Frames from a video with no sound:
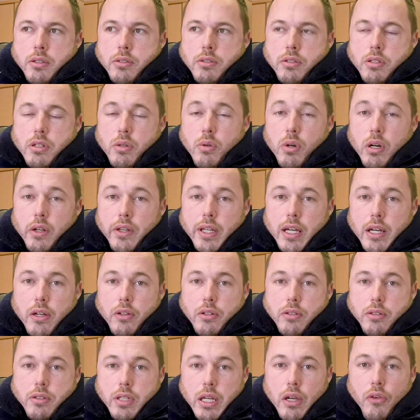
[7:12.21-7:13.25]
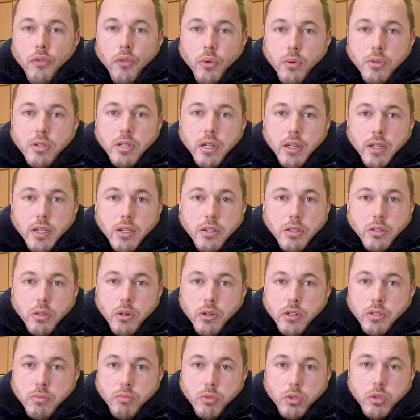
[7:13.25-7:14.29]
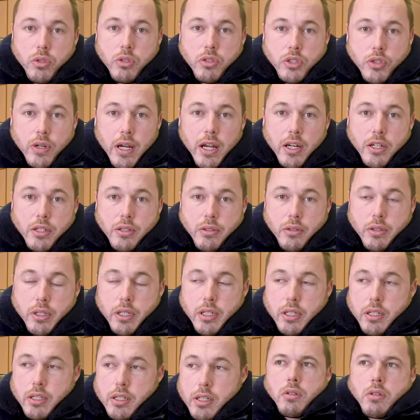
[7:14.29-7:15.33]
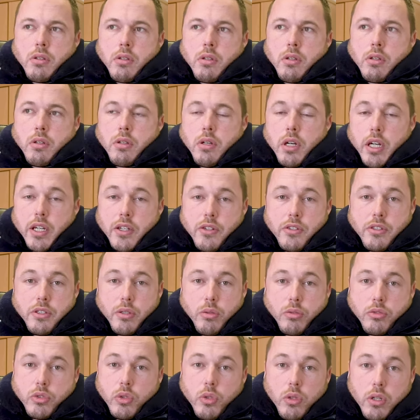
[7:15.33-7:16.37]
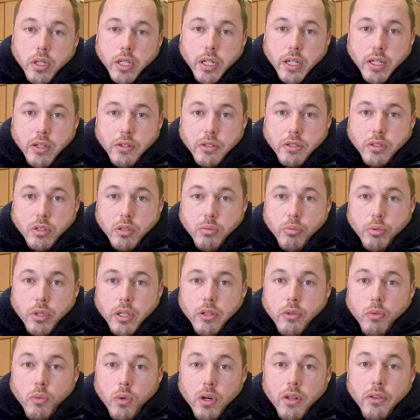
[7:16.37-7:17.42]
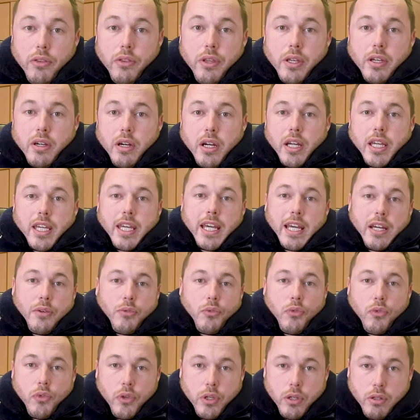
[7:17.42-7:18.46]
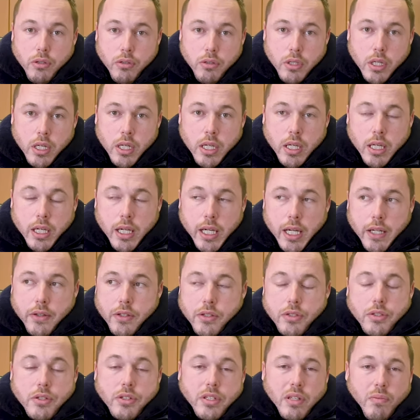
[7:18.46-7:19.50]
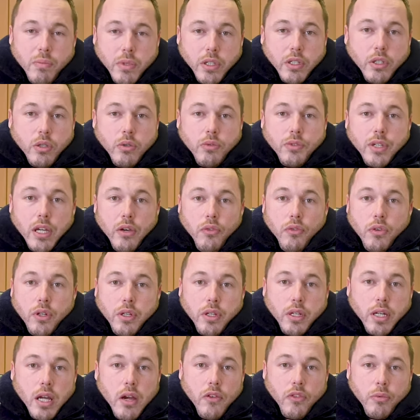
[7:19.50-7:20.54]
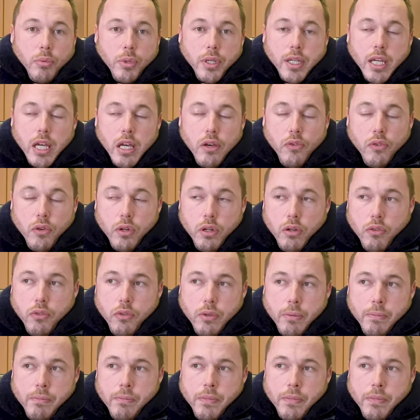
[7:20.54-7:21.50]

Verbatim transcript: do you know what? That, that feels like it's got some good traction on it. I can still talk, I can still breathe. One thing I can feel, and this is something you definitely gonna have to be careful of,